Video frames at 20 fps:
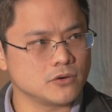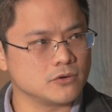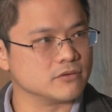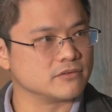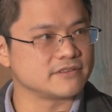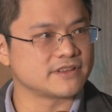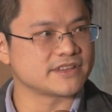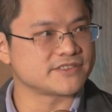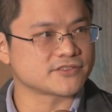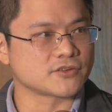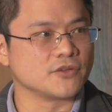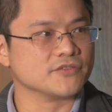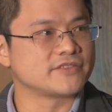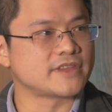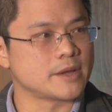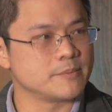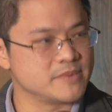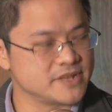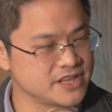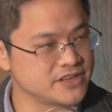oh, that's
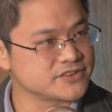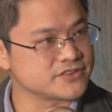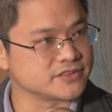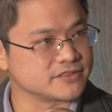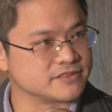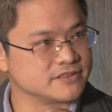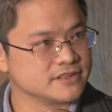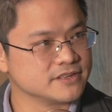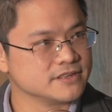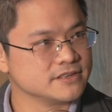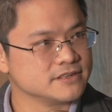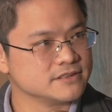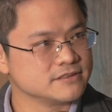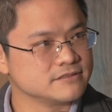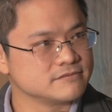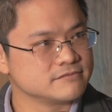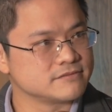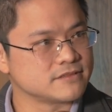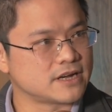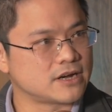contamination.
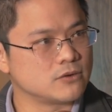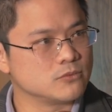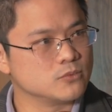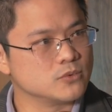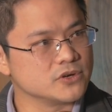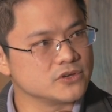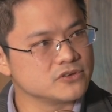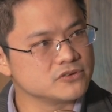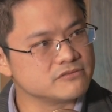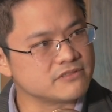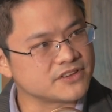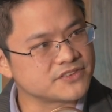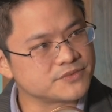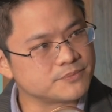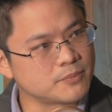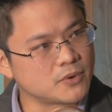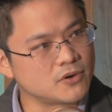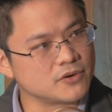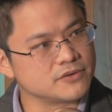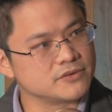How would you
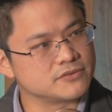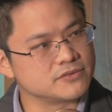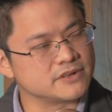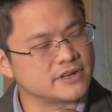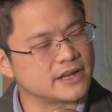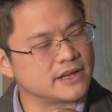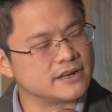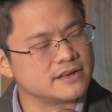respond to